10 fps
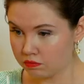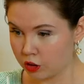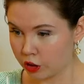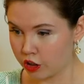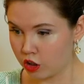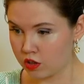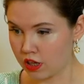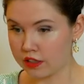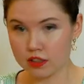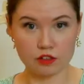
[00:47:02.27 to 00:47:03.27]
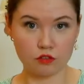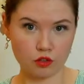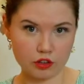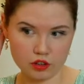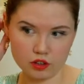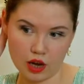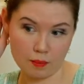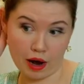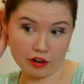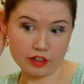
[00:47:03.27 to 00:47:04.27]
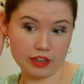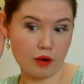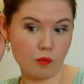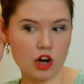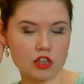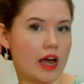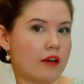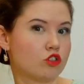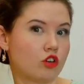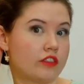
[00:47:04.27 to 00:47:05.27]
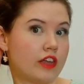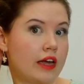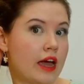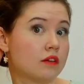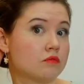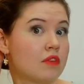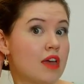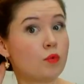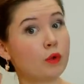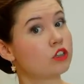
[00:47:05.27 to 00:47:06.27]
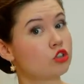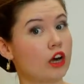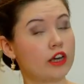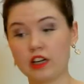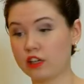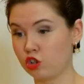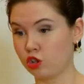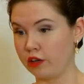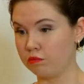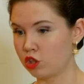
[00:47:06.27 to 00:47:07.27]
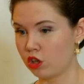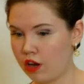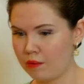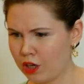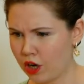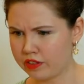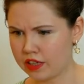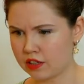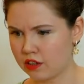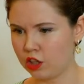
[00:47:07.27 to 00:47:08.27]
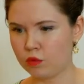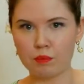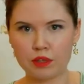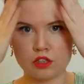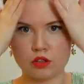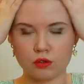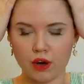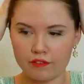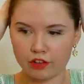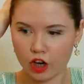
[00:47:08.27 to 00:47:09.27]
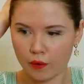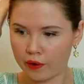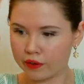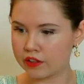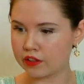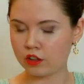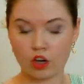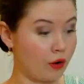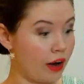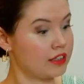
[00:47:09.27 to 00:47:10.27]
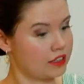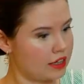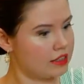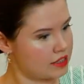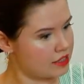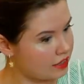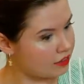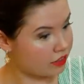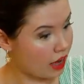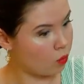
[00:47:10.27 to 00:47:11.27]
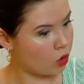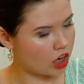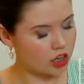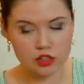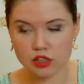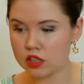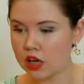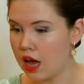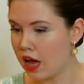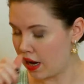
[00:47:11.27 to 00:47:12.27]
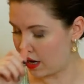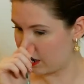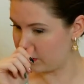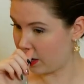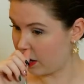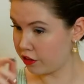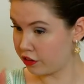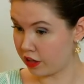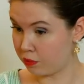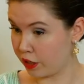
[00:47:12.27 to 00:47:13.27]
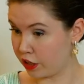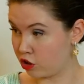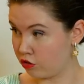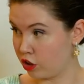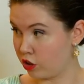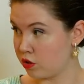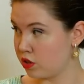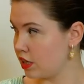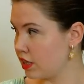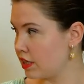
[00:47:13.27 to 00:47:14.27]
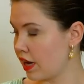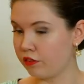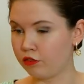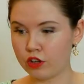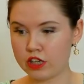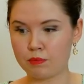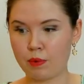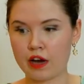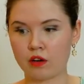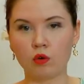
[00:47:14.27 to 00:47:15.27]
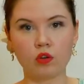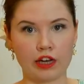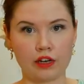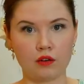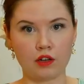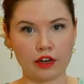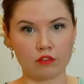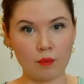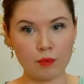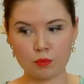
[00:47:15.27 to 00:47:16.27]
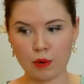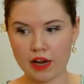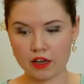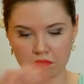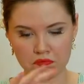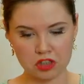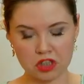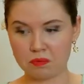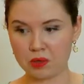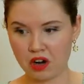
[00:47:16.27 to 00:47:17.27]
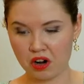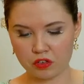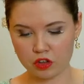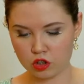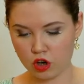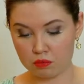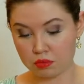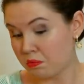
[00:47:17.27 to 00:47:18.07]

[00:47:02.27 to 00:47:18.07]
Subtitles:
you can use that, tin foil. Apparently that works, I haven't tried that yet. Maybe we can try it next stream. So let me know if that's something you want me to have a go at and see if that works. The other thing we could have used is a freezer bag or like a rubbish bag to put it over the top.